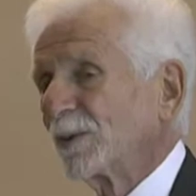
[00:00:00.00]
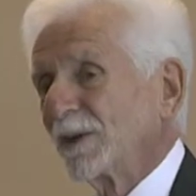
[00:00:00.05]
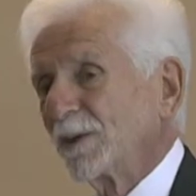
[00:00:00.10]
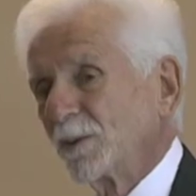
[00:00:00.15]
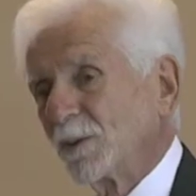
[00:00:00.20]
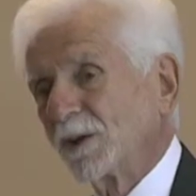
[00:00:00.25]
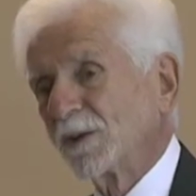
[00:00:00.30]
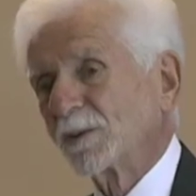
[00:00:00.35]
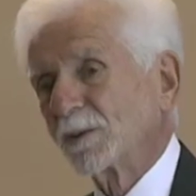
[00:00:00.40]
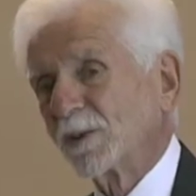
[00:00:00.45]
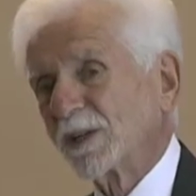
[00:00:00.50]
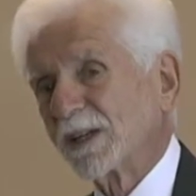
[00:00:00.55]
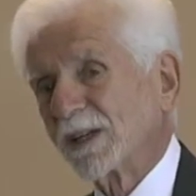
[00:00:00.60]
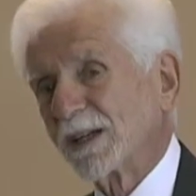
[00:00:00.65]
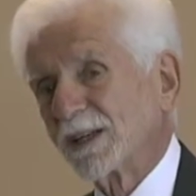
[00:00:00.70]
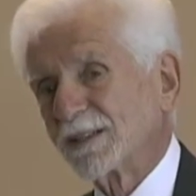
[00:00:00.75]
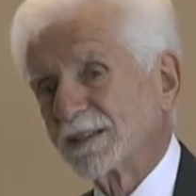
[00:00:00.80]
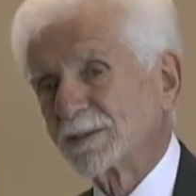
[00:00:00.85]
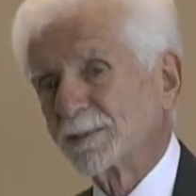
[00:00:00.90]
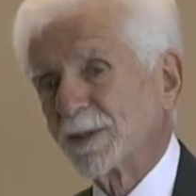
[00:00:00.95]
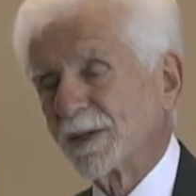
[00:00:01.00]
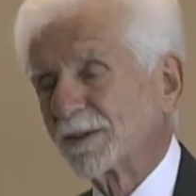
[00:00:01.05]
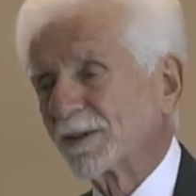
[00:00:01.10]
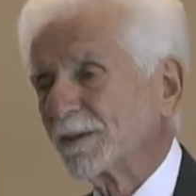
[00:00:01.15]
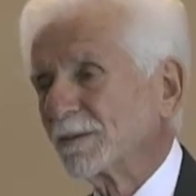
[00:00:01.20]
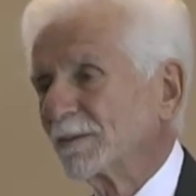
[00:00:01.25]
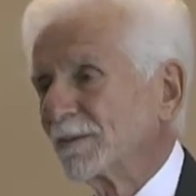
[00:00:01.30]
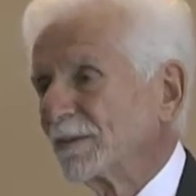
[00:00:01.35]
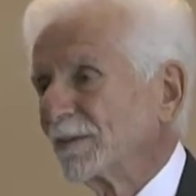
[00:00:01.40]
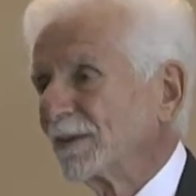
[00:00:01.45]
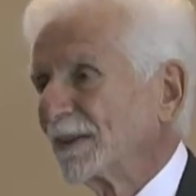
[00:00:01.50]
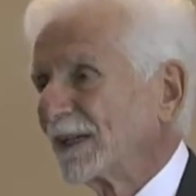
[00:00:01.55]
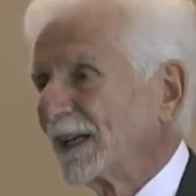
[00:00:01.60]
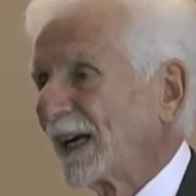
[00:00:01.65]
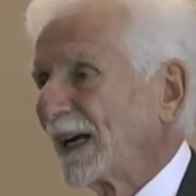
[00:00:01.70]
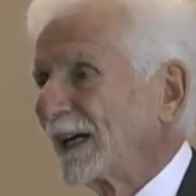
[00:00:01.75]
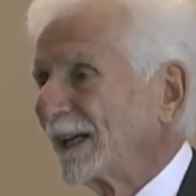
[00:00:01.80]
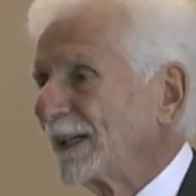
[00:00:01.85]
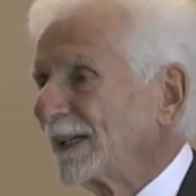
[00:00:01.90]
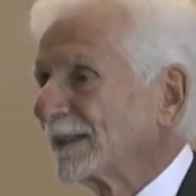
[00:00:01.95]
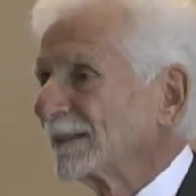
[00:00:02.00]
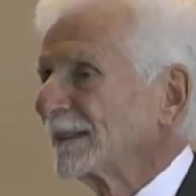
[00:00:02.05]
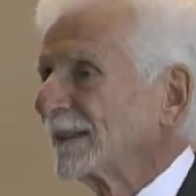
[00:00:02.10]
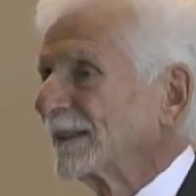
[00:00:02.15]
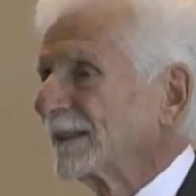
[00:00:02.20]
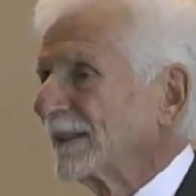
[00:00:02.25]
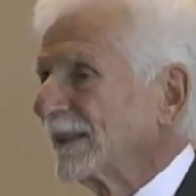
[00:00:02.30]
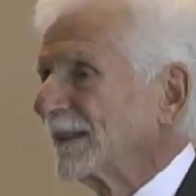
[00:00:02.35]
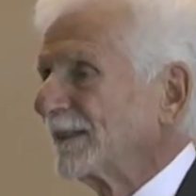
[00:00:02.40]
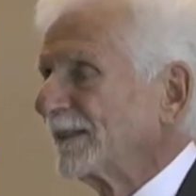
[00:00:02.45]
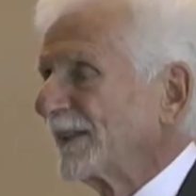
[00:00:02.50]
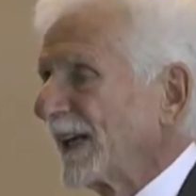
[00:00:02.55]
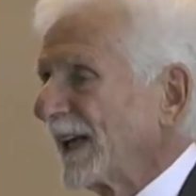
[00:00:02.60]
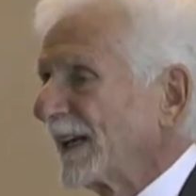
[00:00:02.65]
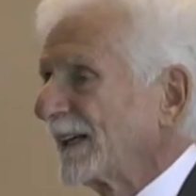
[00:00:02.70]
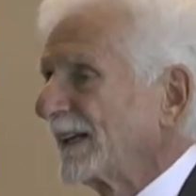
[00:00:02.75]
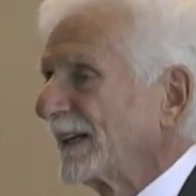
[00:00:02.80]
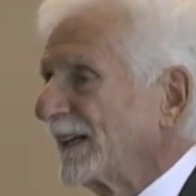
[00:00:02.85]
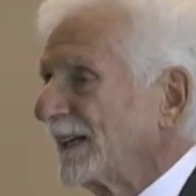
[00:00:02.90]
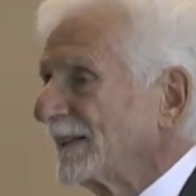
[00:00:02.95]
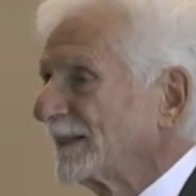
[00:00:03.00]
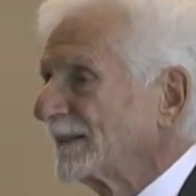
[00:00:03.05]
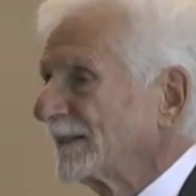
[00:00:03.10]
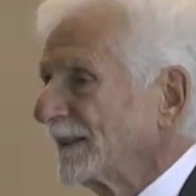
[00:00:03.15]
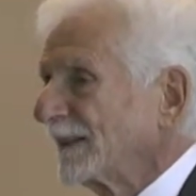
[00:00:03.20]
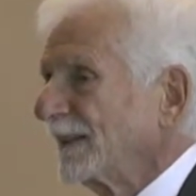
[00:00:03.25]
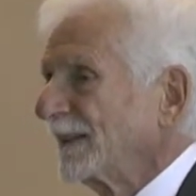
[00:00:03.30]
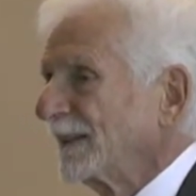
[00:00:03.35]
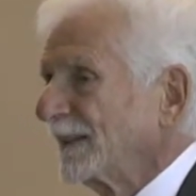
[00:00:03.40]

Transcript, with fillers: we will run out of spectrum. I guess it, in that case,